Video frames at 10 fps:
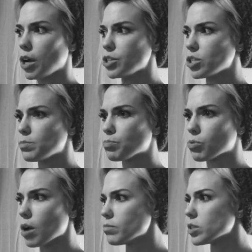I just
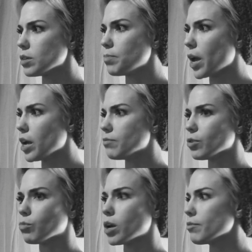promptly paid
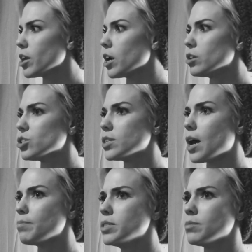for whatever the hell just
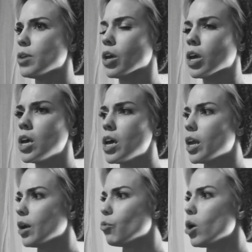happened to me,
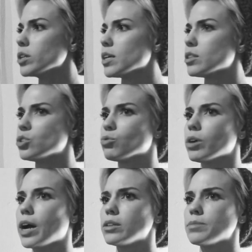and I walked out the
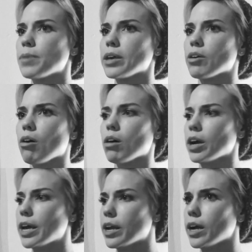door out to my
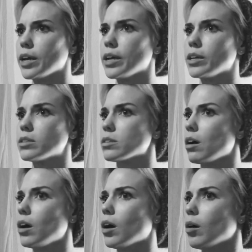car and I
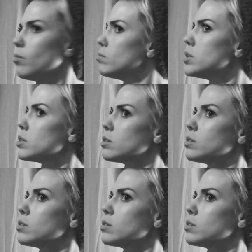sobbed.